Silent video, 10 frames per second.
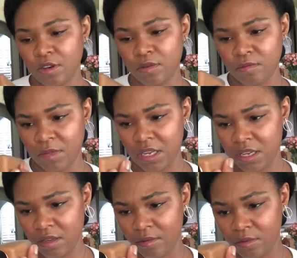
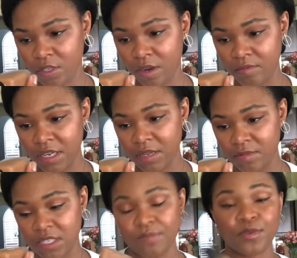
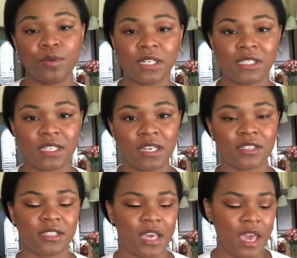medium deep
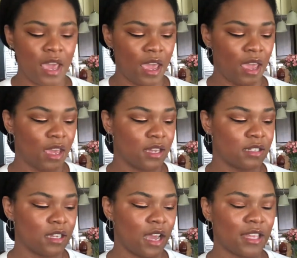26.
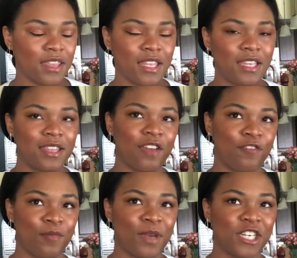And I think that
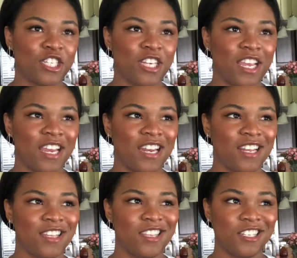for my
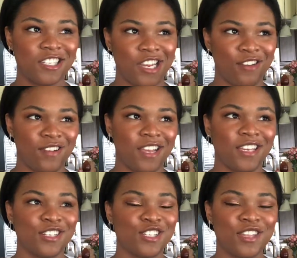shade, the shade
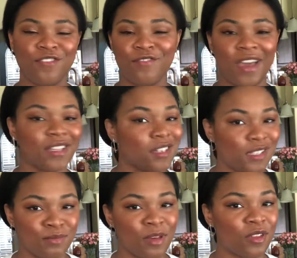range, and the fact that
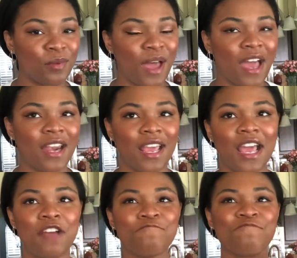it's Mother Pat,
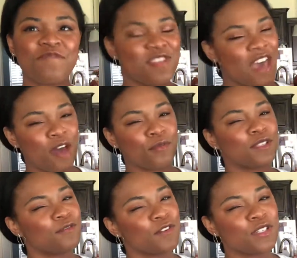that was
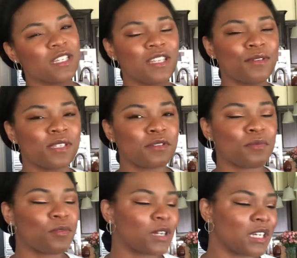the first thing that was
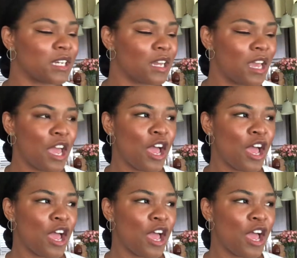disappointing.